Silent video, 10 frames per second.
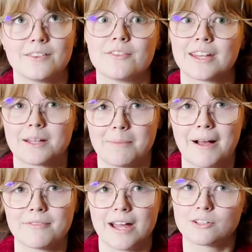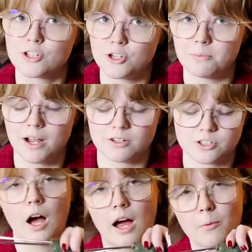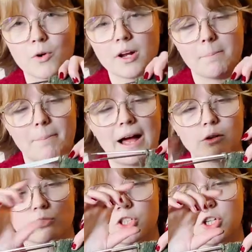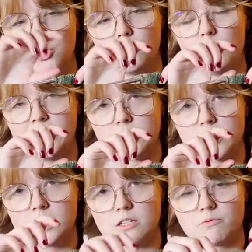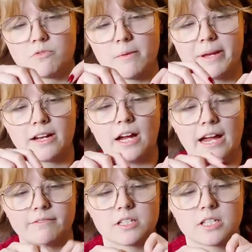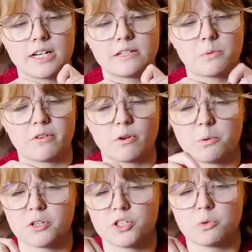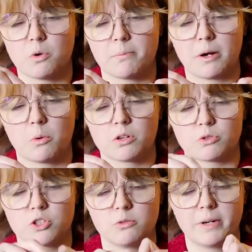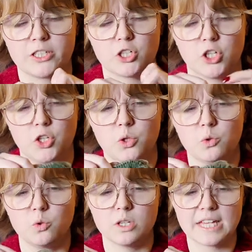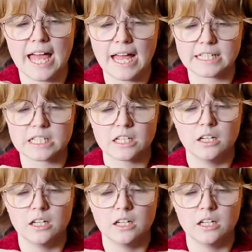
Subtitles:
think about that too much. I want about 2 inches of ribbing. I haven't decided whether I want to do 1 by 1 or 2 by 2 yet,